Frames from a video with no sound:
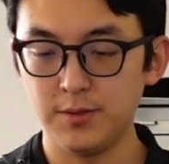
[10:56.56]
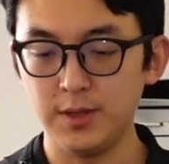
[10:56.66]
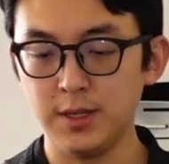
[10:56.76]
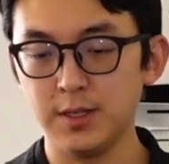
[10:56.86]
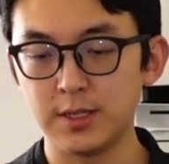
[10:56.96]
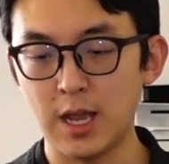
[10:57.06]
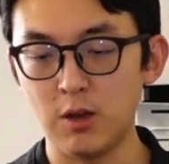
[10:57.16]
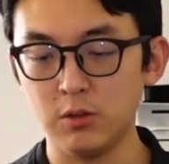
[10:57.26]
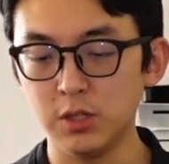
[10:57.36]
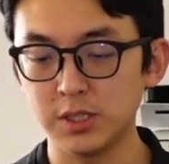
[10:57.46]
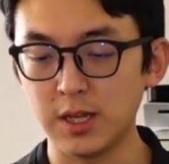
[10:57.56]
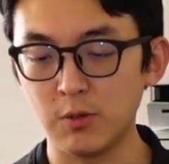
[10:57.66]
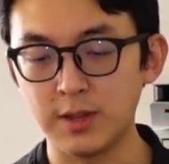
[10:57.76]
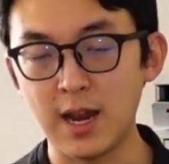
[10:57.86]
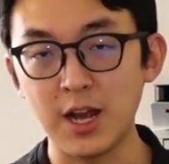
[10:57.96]
is how it looks like
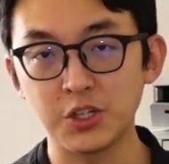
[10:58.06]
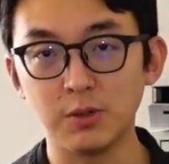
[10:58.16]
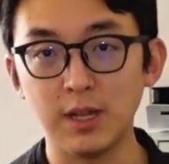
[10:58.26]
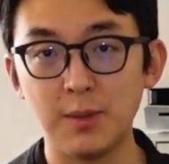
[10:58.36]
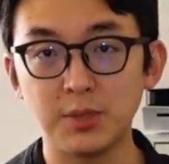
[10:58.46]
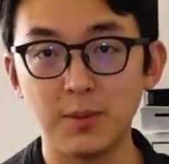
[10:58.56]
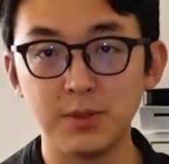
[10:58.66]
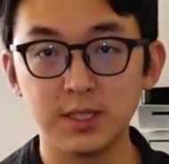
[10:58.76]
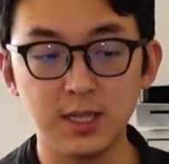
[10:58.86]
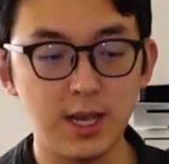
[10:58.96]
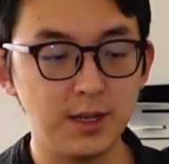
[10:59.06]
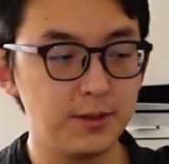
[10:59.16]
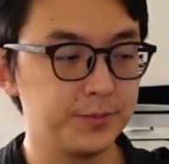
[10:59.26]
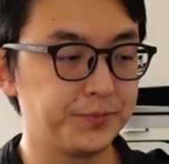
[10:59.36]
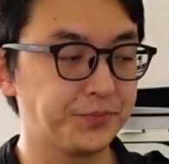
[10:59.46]
with an actual laptop inside.
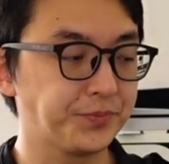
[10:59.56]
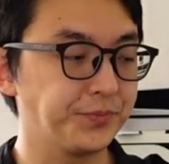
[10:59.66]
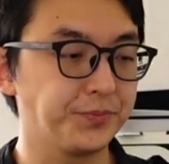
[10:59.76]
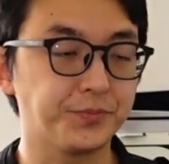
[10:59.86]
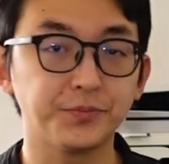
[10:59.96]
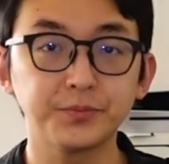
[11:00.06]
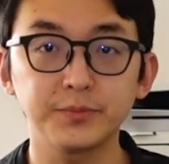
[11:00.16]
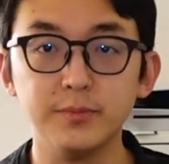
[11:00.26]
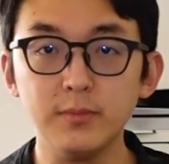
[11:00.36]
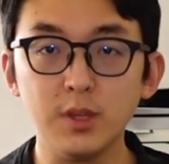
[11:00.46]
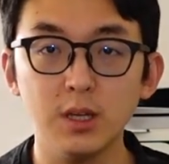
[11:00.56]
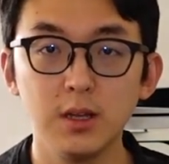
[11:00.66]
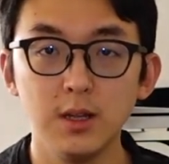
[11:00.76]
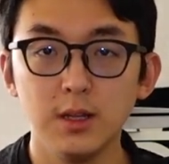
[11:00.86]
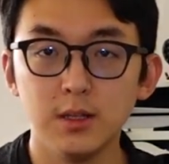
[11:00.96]

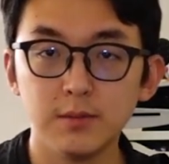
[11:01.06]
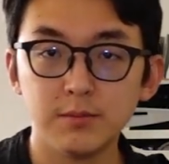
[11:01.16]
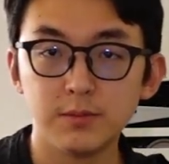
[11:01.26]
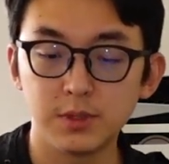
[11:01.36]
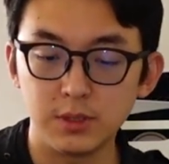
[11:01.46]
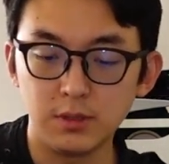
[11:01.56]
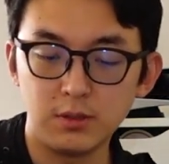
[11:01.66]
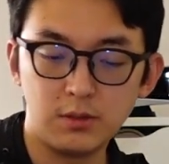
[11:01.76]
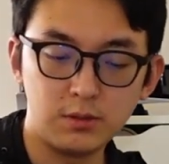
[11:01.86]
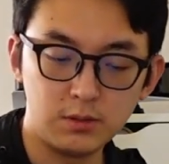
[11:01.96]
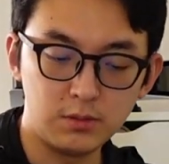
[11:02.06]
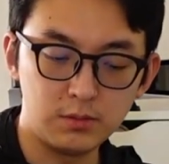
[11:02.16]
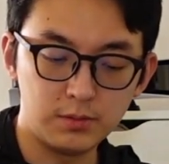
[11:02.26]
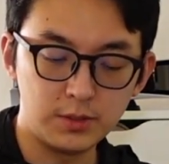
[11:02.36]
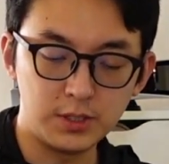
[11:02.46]
So
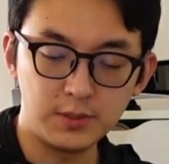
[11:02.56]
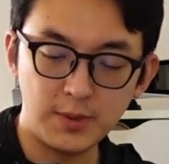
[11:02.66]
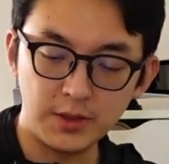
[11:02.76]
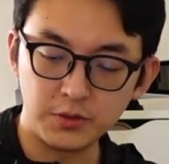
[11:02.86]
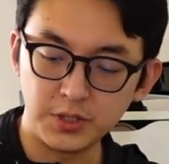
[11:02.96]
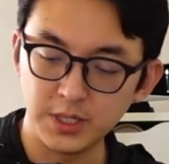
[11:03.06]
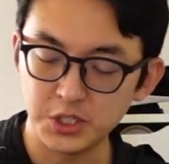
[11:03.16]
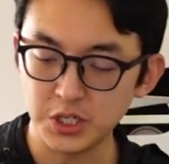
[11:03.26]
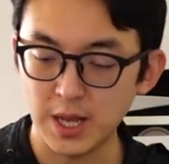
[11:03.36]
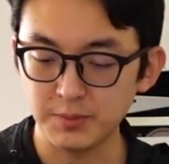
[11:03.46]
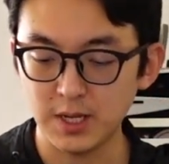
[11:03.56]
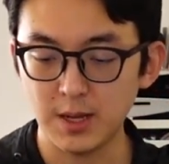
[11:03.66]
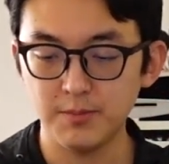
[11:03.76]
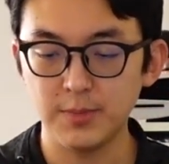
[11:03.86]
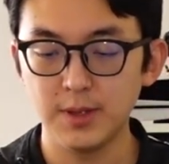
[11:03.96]
this is my 13-inch laptop.